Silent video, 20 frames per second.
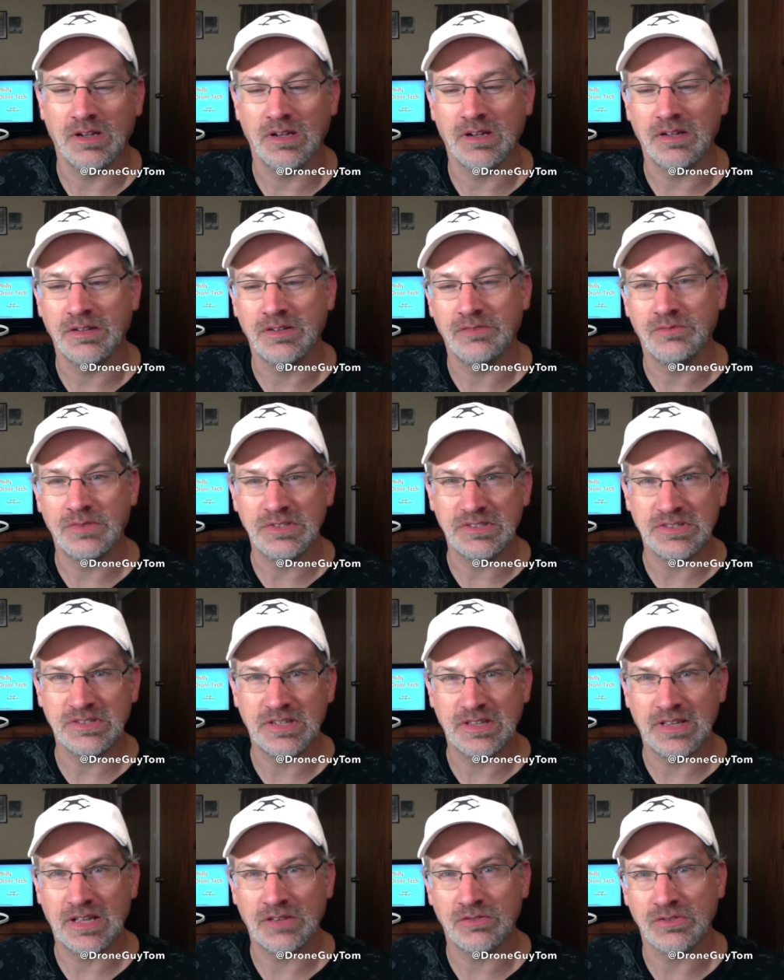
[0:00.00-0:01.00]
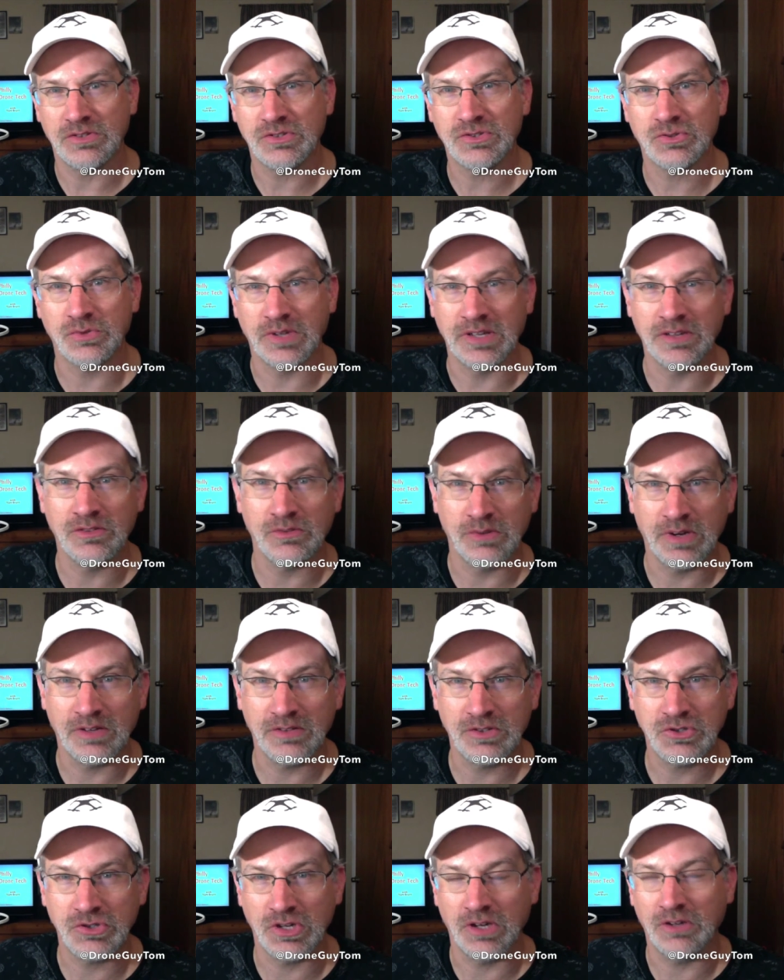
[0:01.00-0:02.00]
You've been seeing that on the screen
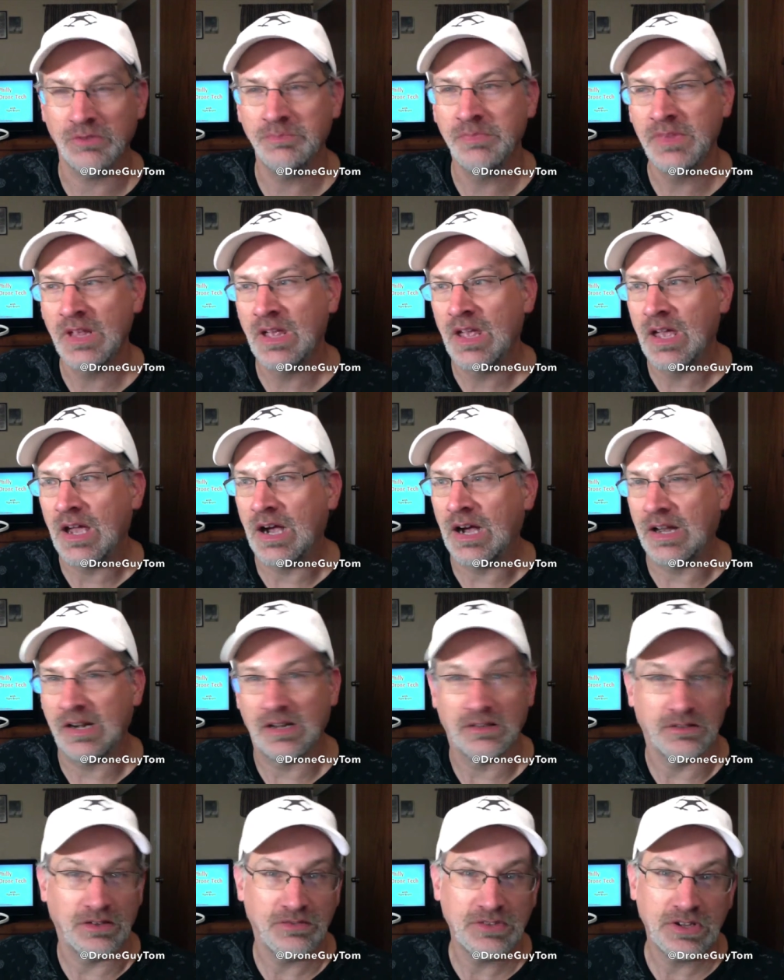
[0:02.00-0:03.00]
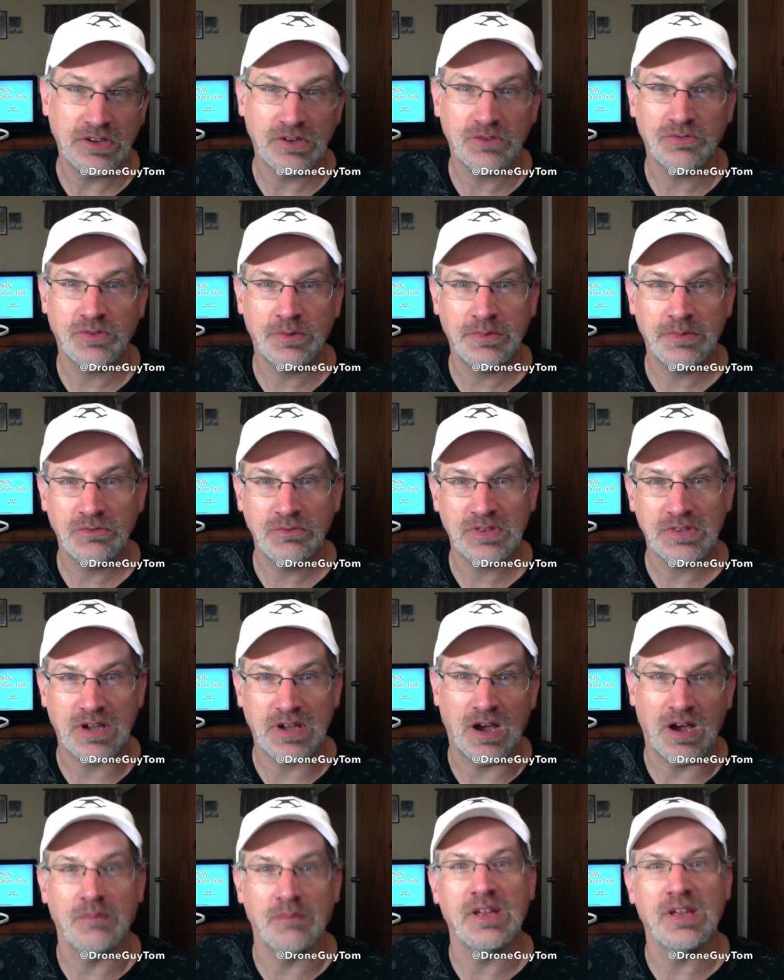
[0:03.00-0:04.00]
throughout the show. And I'd love to hear from you with
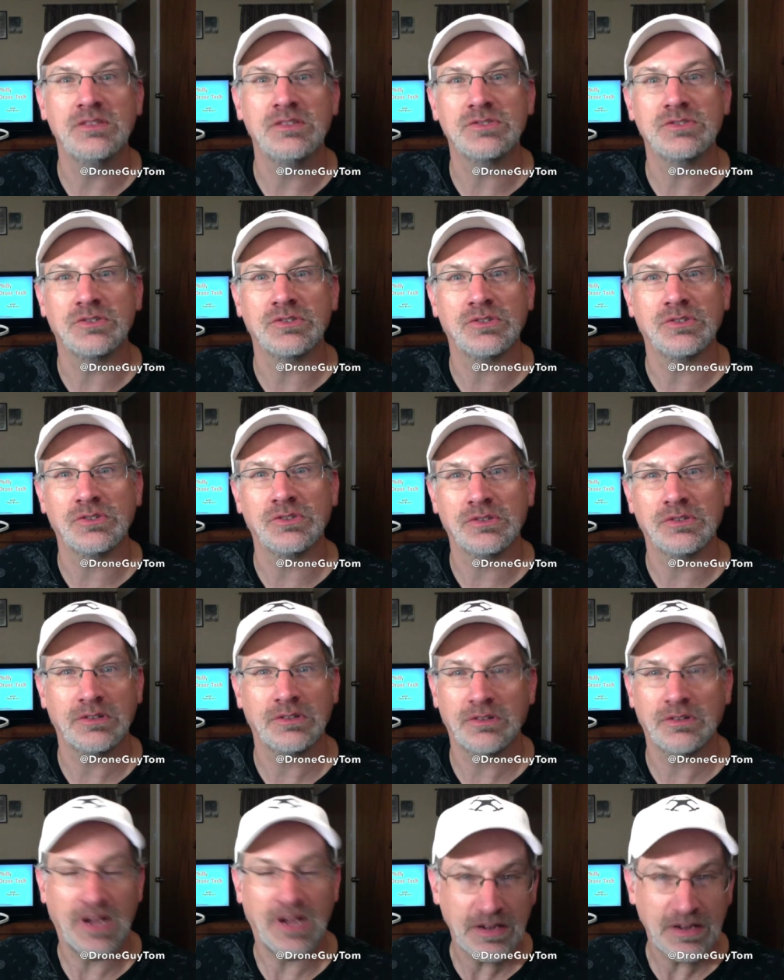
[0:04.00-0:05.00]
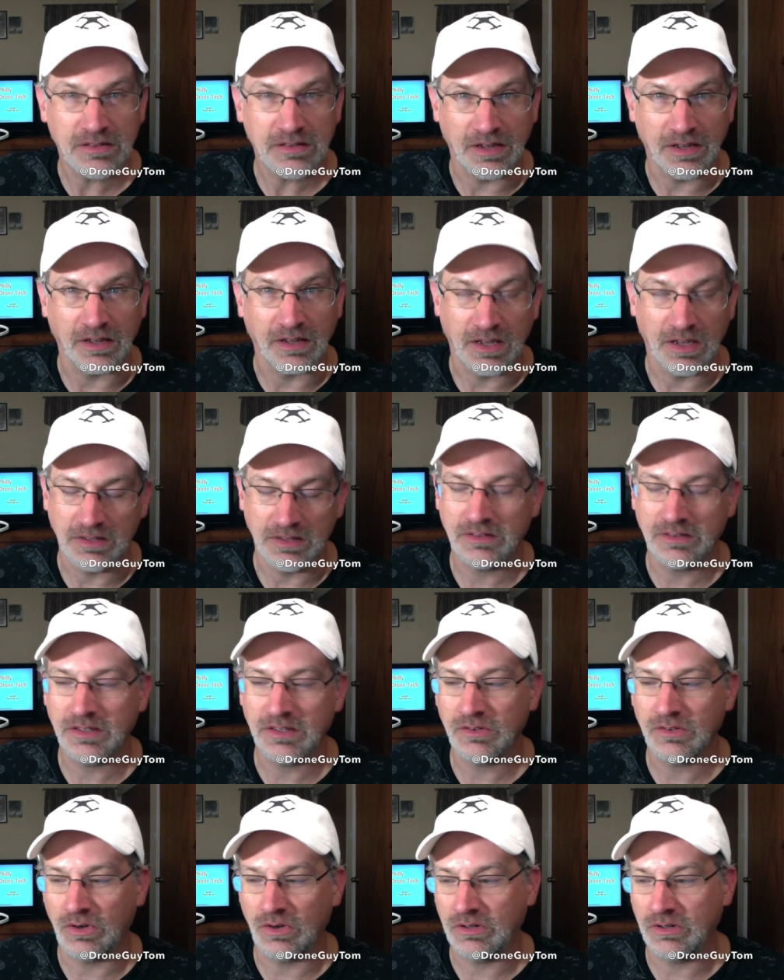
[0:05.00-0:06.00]
comments or
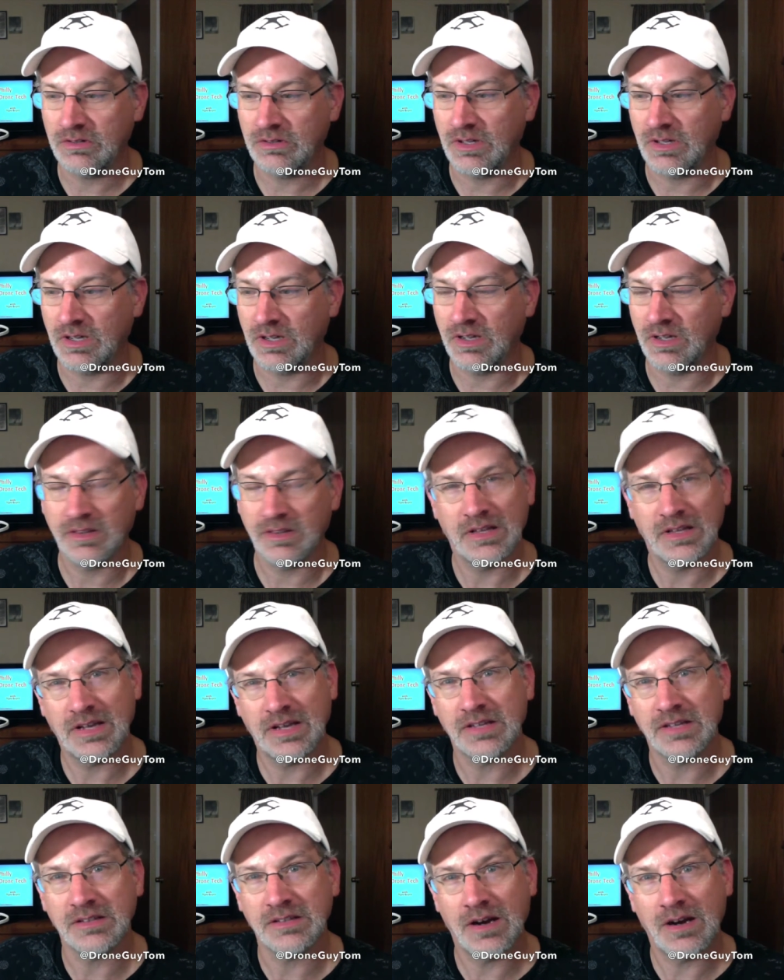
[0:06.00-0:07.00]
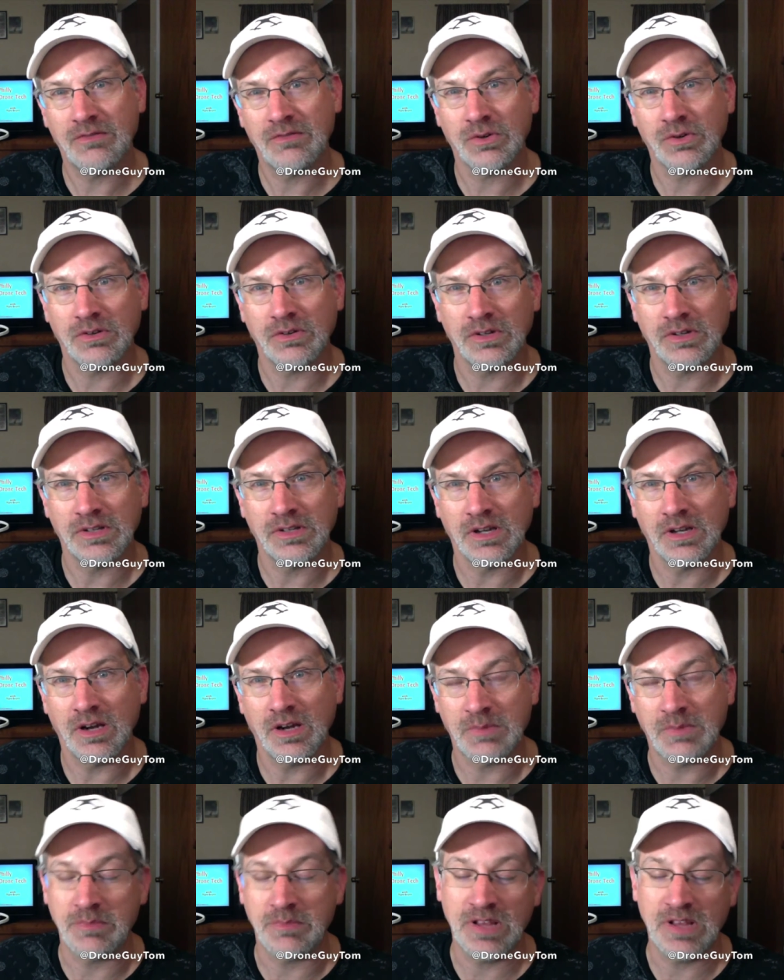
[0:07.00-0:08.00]
anything at all that I can cover on
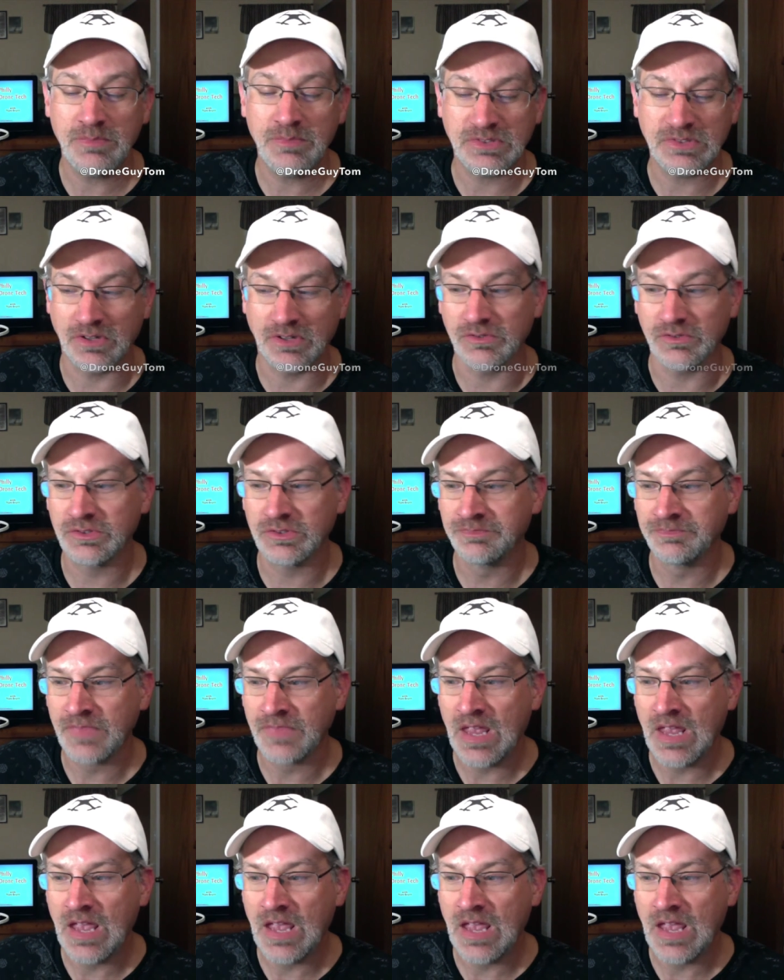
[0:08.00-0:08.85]
upcoming episodes.